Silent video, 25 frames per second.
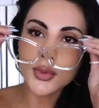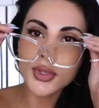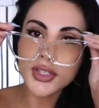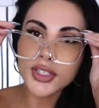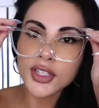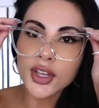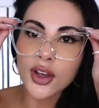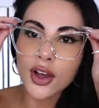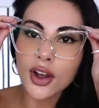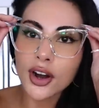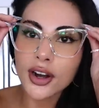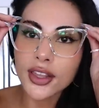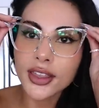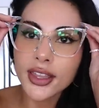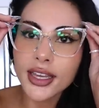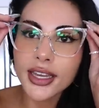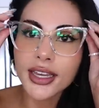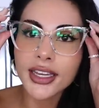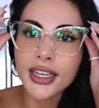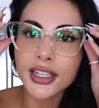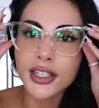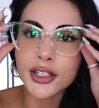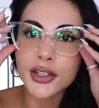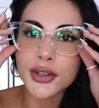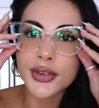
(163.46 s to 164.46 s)
ones are the
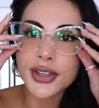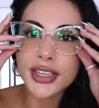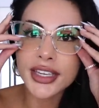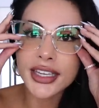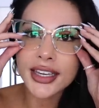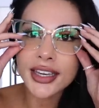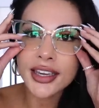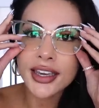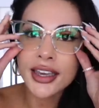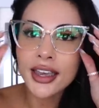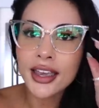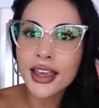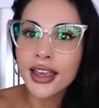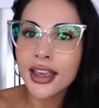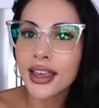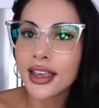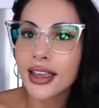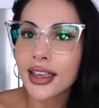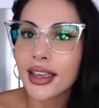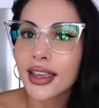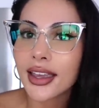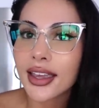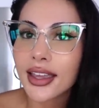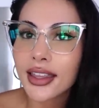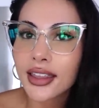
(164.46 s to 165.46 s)
Hilary
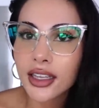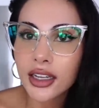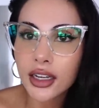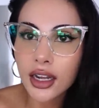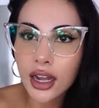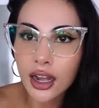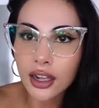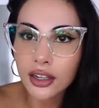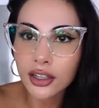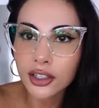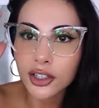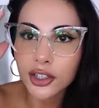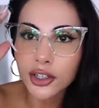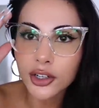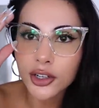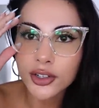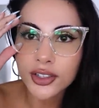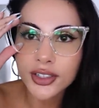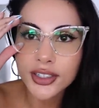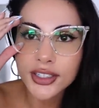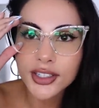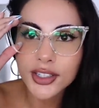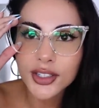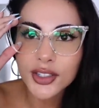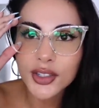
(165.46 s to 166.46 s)
in the color
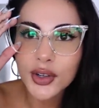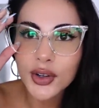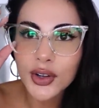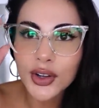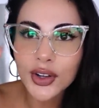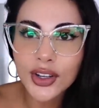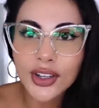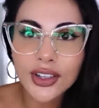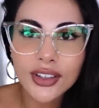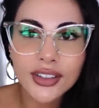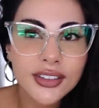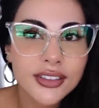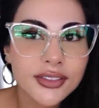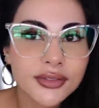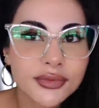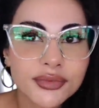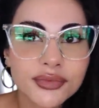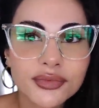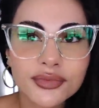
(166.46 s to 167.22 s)
Crystal.